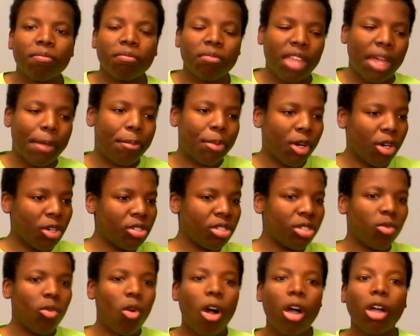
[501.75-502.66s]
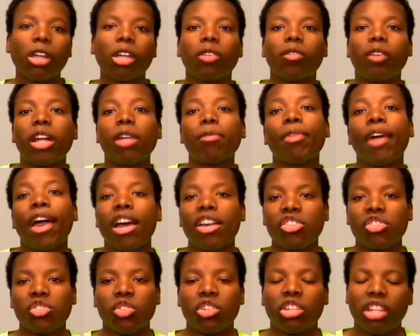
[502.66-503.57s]
That person walking right
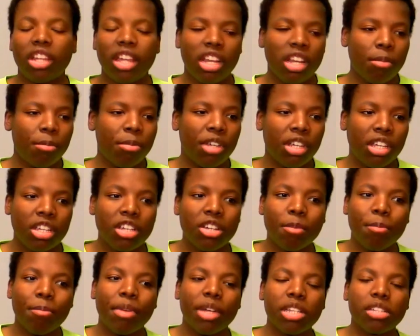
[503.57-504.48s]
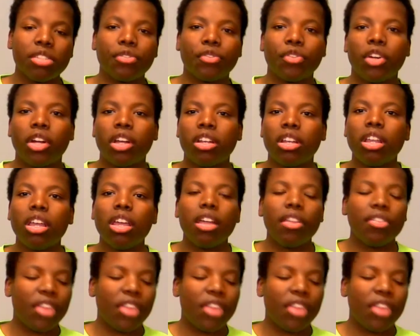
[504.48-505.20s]
past you can end up being your best friend.